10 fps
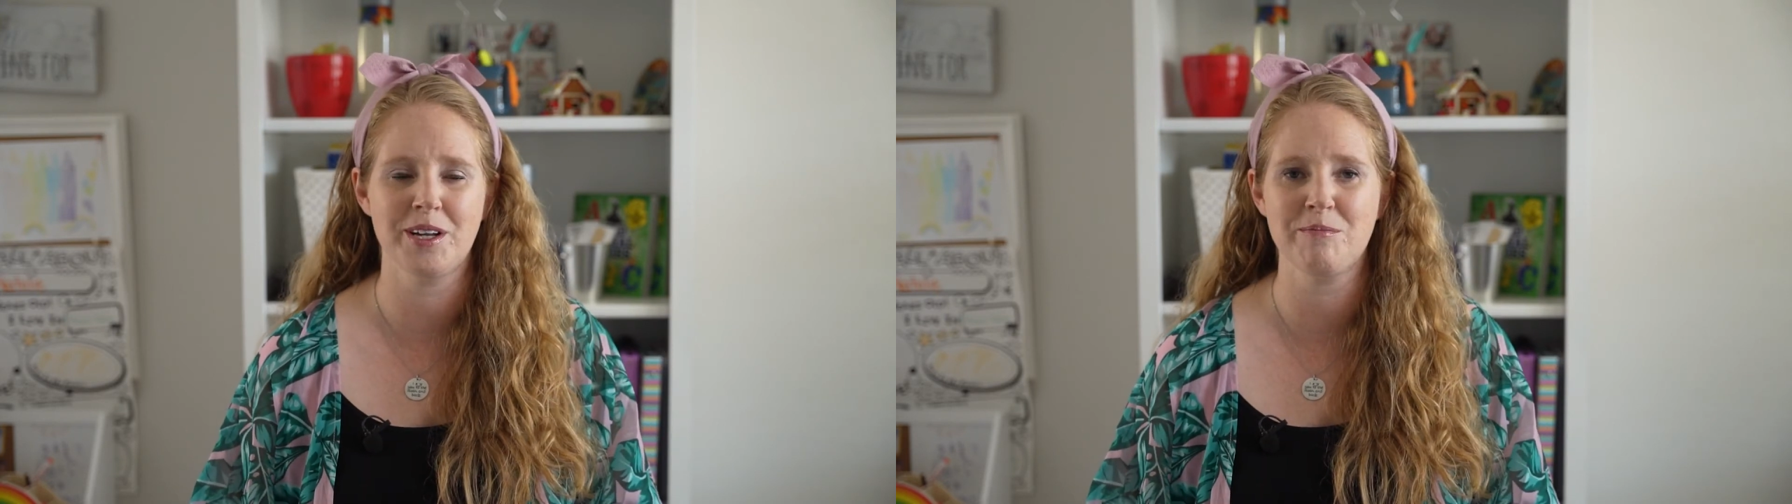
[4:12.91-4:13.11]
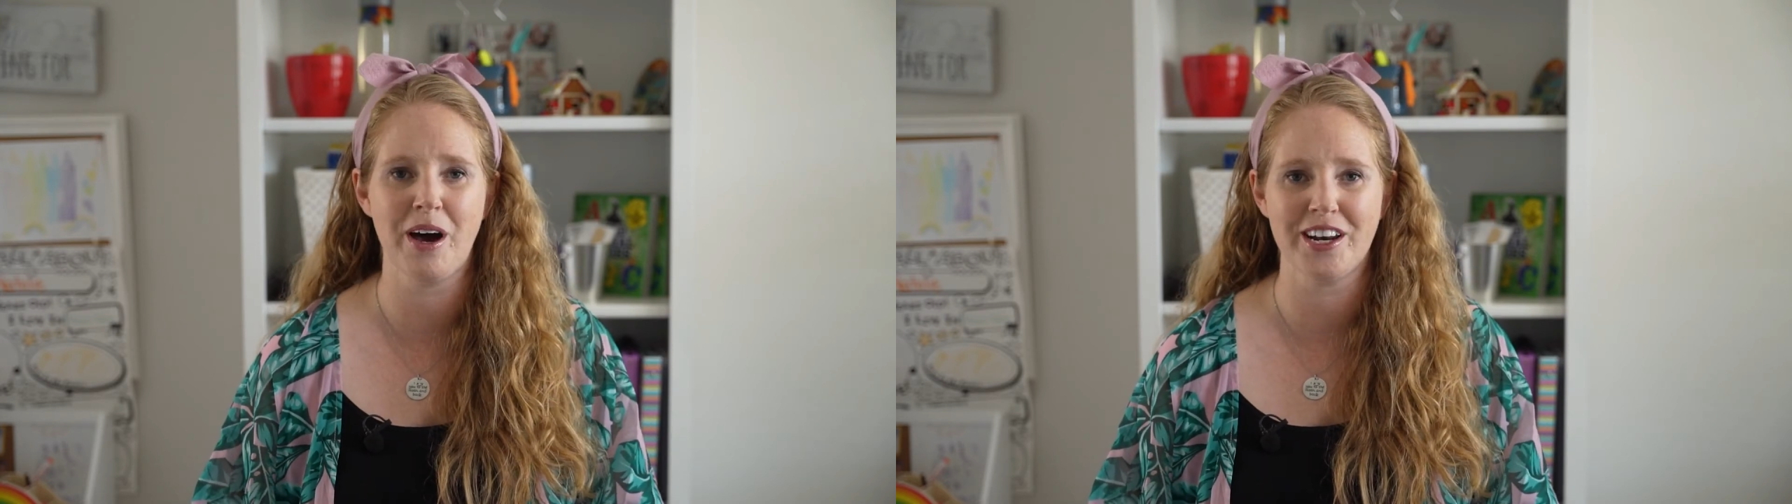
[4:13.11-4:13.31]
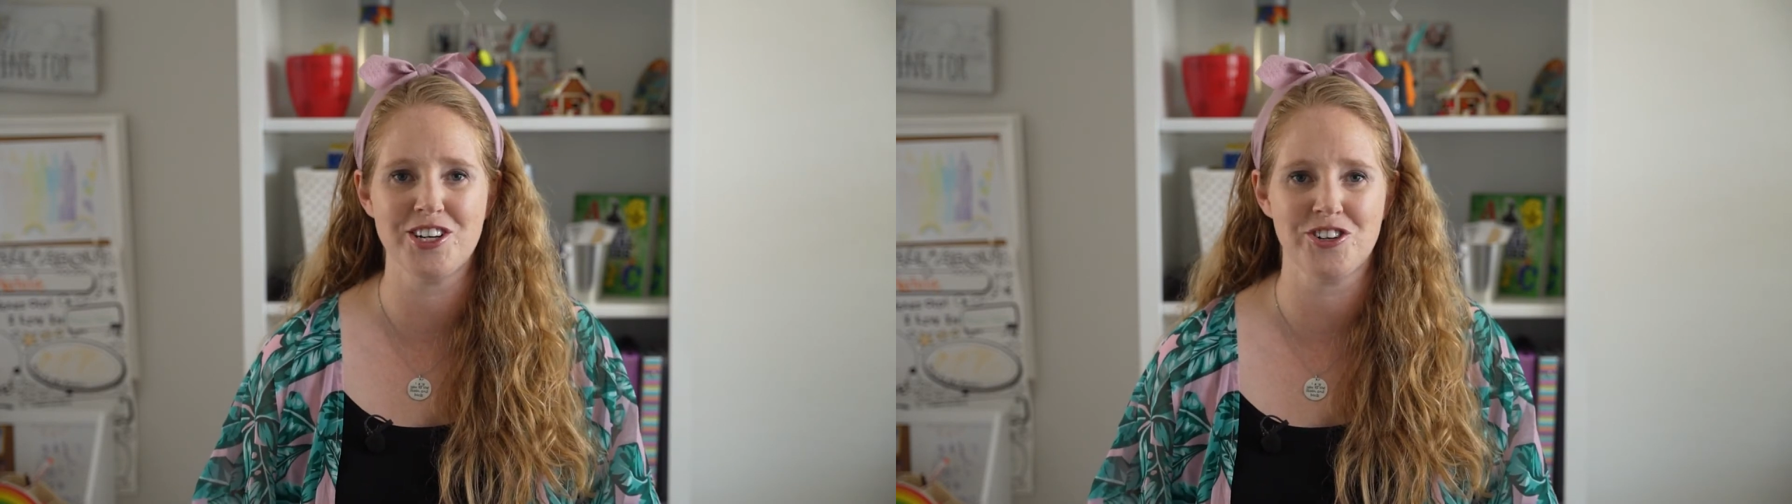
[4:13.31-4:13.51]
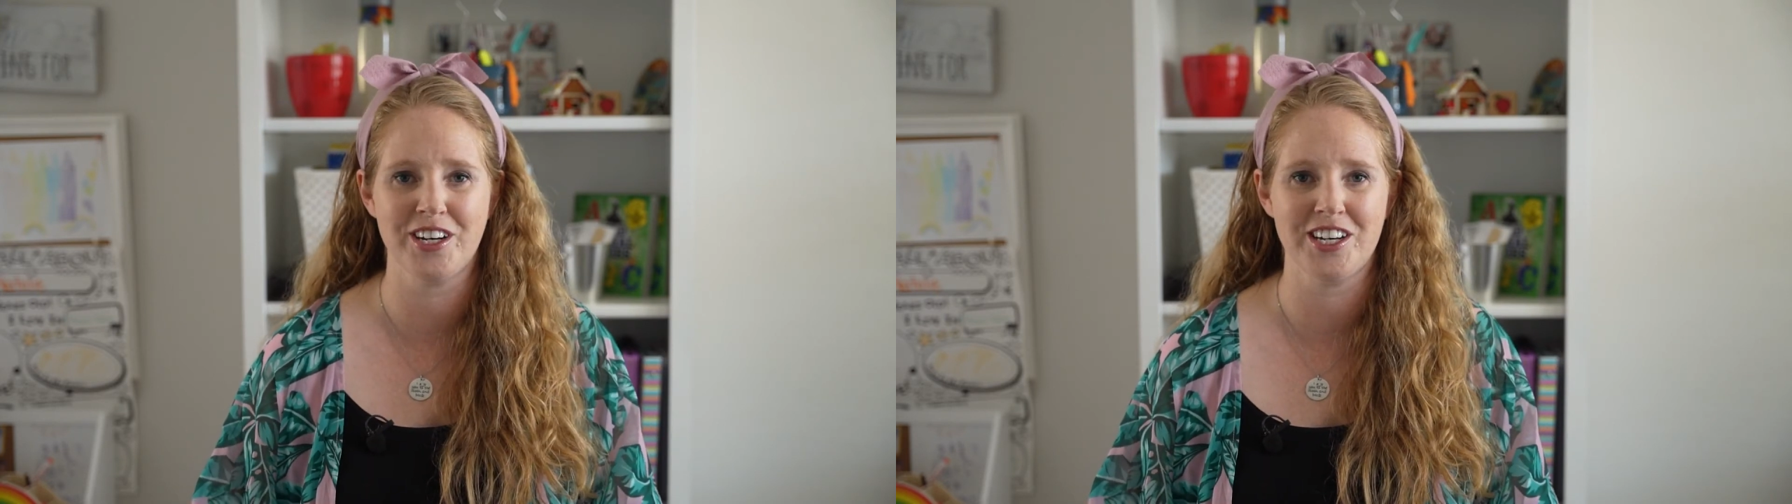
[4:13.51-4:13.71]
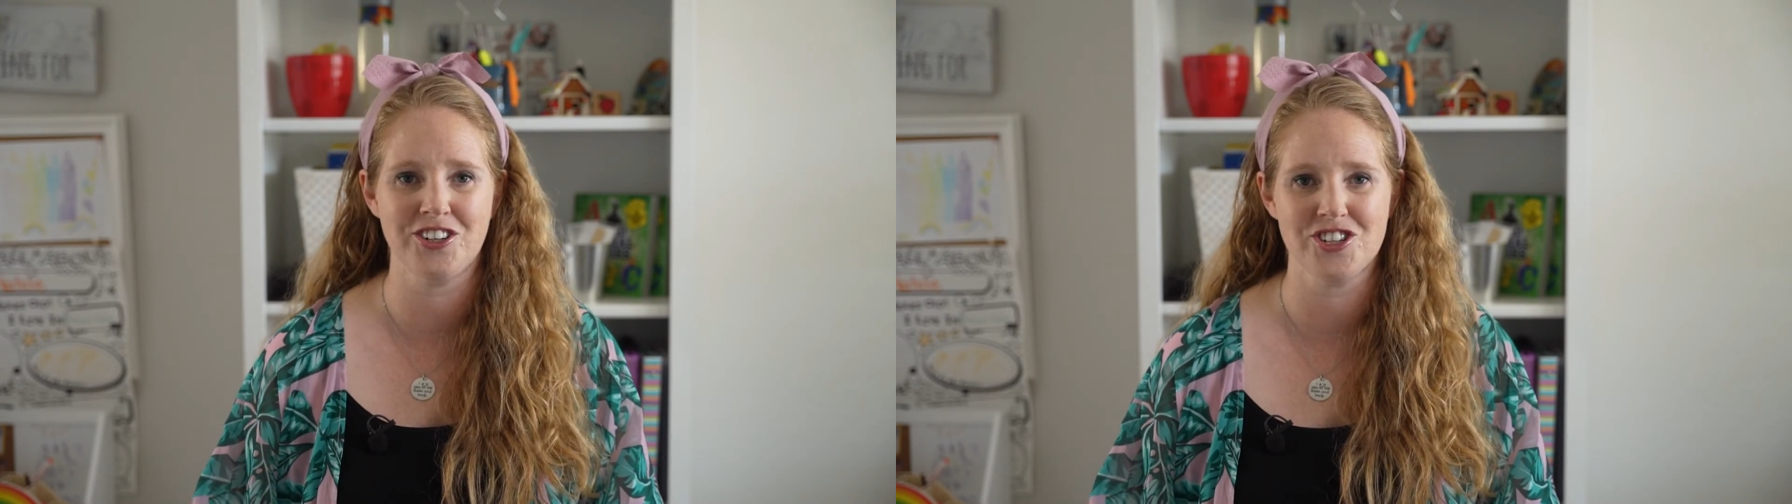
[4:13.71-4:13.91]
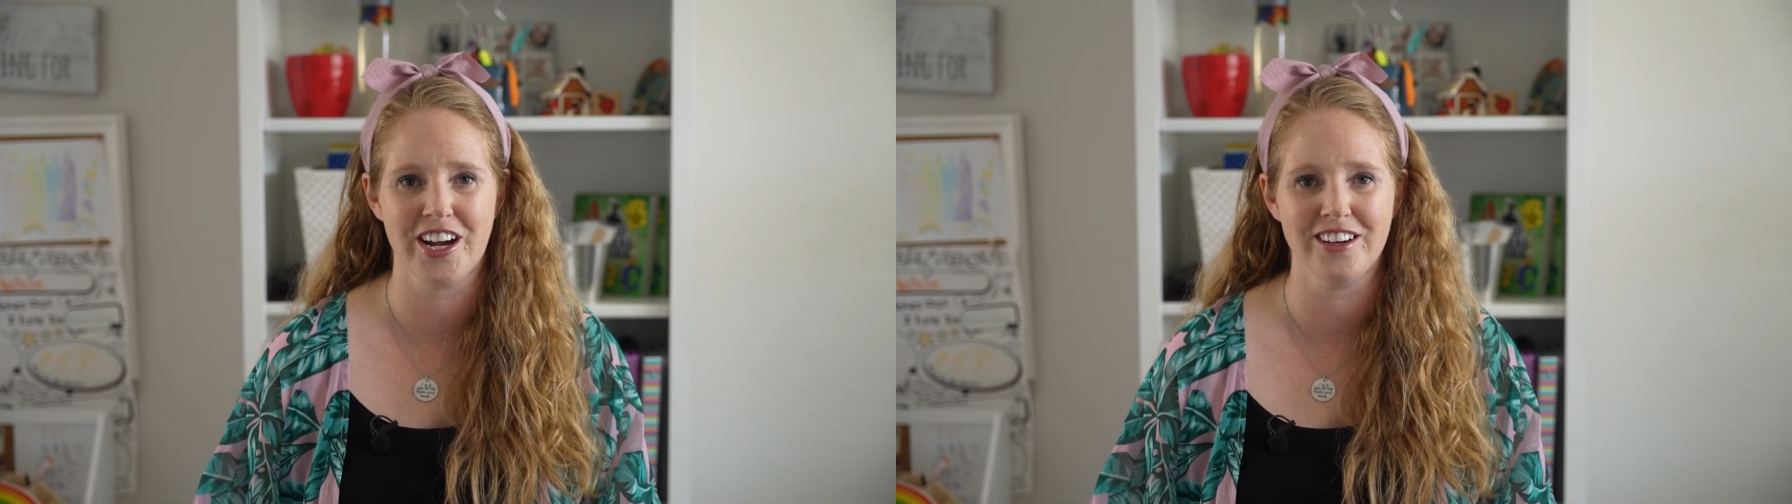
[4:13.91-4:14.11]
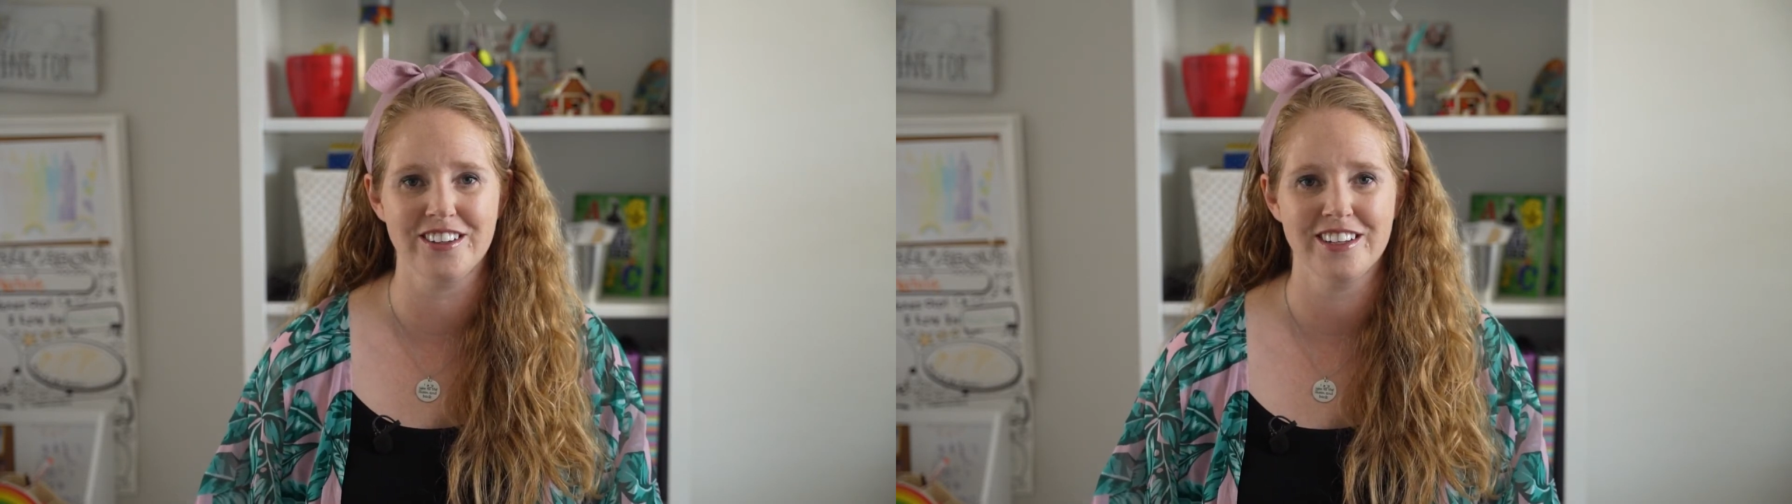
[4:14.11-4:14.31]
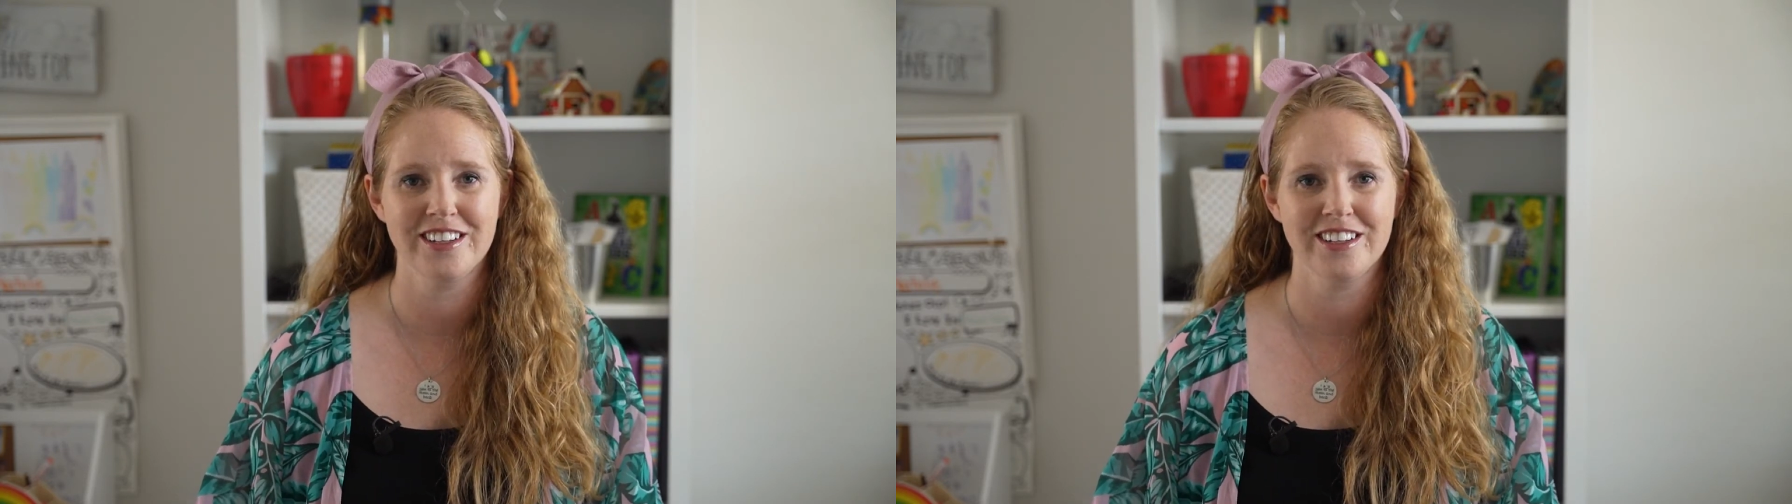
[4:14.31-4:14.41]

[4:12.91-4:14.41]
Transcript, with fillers: in potty training your child.